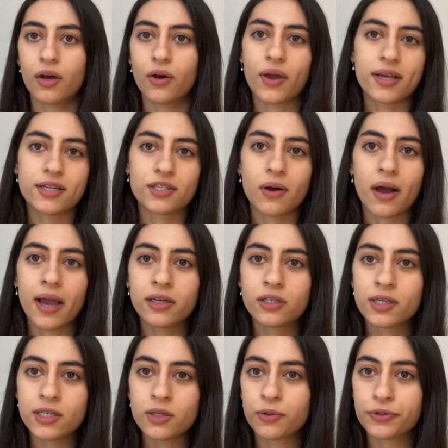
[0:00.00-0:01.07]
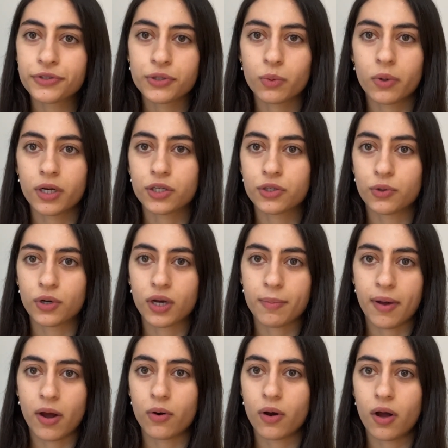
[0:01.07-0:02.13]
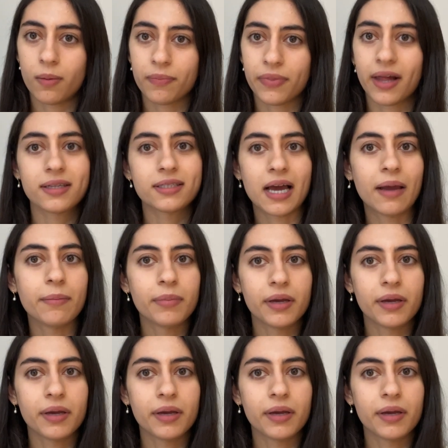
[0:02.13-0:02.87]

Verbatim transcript: Okay, so I did also want to talk about um, that time